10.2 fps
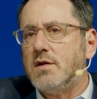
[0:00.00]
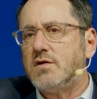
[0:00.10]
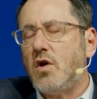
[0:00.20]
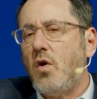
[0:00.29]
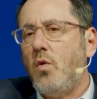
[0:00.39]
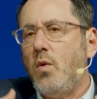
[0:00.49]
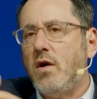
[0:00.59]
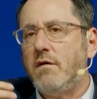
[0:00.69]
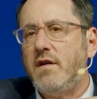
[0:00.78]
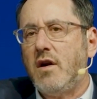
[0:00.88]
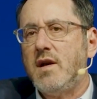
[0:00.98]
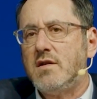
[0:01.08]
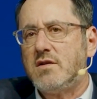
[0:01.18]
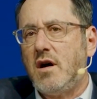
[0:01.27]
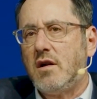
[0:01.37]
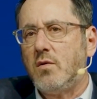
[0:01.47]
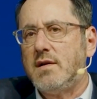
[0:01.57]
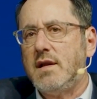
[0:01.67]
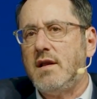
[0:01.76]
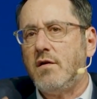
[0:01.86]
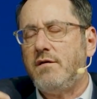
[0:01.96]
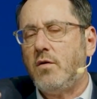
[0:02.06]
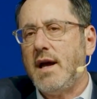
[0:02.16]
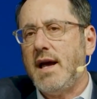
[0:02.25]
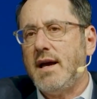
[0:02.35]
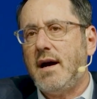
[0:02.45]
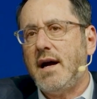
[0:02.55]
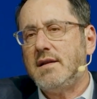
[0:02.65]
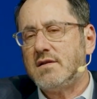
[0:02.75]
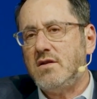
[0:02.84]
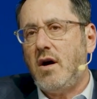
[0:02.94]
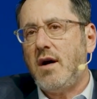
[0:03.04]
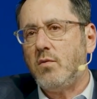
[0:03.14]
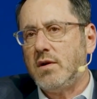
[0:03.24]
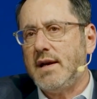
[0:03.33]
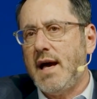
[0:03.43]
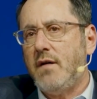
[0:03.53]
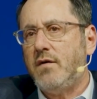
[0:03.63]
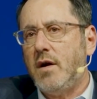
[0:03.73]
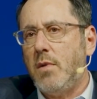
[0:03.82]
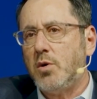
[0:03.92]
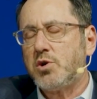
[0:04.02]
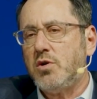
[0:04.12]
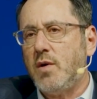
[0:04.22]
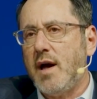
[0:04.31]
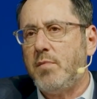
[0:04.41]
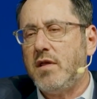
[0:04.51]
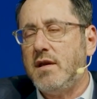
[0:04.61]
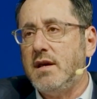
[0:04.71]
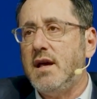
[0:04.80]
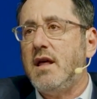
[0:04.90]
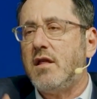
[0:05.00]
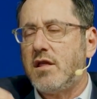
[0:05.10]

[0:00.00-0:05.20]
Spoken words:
So we are very intolerant, and therefore AI does not really have emotional empathy.